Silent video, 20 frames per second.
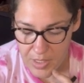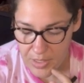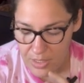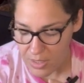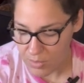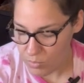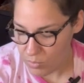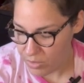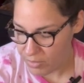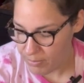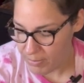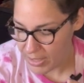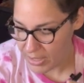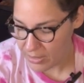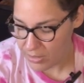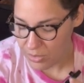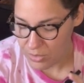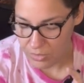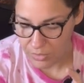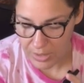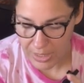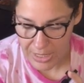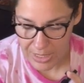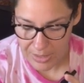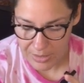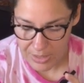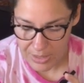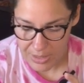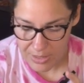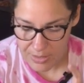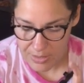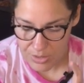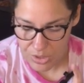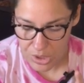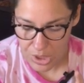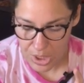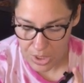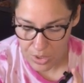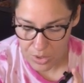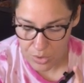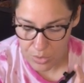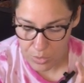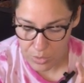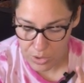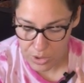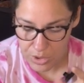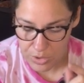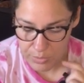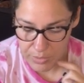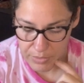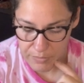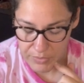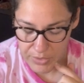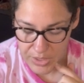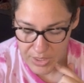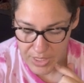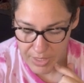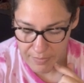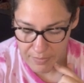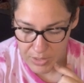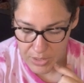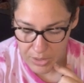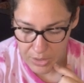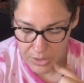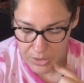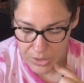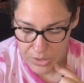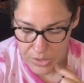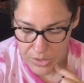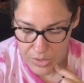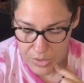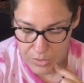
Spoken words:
And then one of my little aliens, she got an orange one for $7.